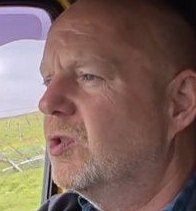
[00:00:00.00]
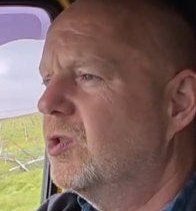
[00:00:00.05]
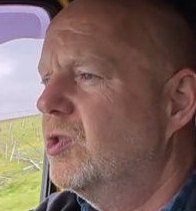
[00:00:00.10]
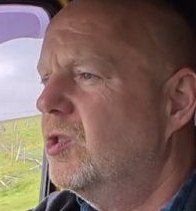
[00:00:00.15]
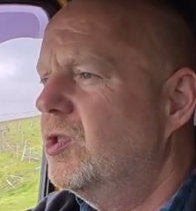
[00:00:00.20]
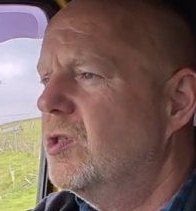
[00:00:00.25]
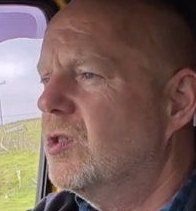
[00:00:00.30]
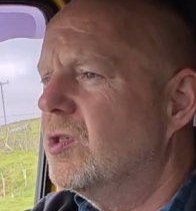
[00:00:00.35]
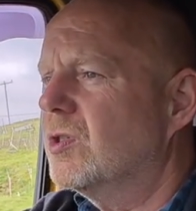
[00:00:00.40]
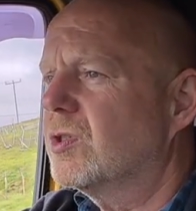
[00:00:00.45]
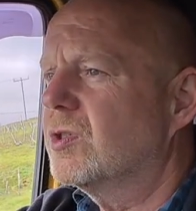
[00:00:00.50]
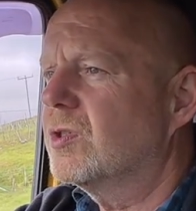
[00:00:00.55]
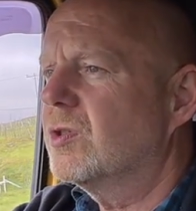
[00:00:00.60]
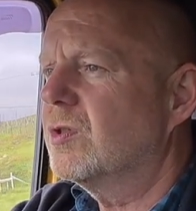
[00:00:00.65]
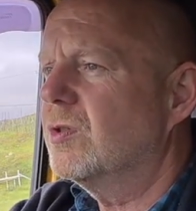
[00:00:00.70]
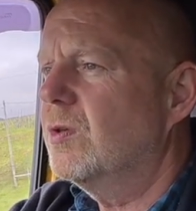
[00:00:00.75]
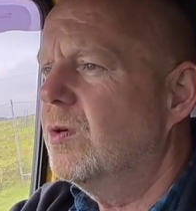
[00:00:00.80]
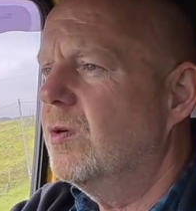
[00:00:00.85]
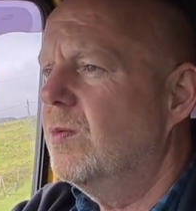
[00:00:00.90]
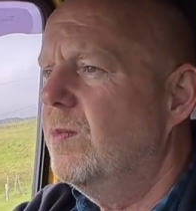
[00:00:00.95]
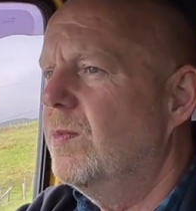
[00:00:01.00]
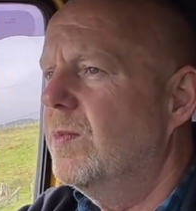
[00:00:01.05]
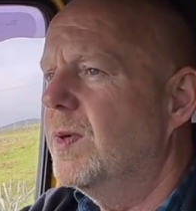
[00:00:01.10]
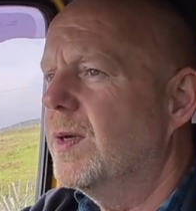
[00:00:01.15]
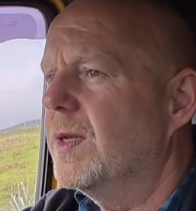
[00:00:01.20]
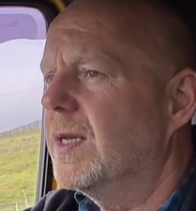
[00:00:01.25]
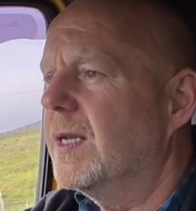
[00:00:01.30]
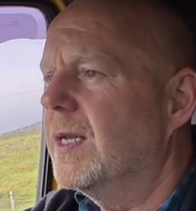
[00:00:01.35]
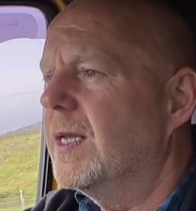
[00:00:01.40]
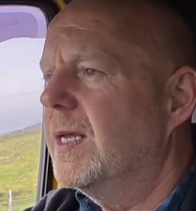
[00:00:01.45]
just
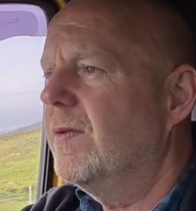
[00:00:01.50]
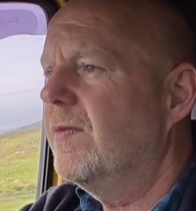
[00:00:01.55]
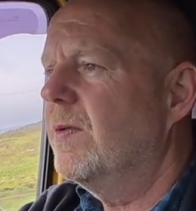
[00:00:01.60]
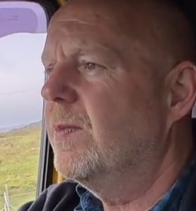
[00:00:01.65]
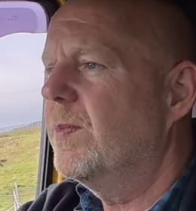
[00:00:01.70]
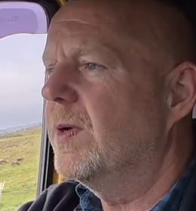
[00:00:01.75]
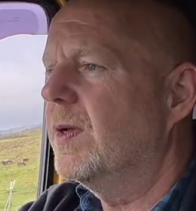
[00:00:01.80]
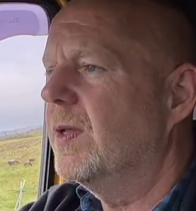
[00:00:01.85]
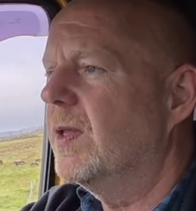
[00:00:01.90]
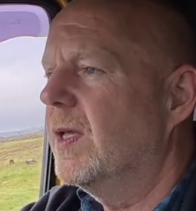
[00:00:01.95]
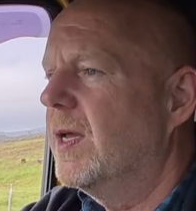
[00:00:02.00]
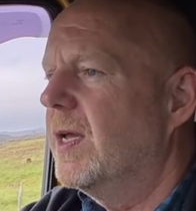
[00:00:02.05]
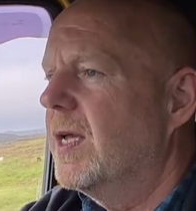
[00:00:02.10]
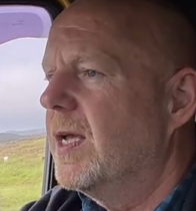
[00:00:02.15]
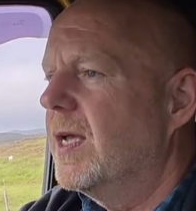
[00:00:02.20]
unbelievable.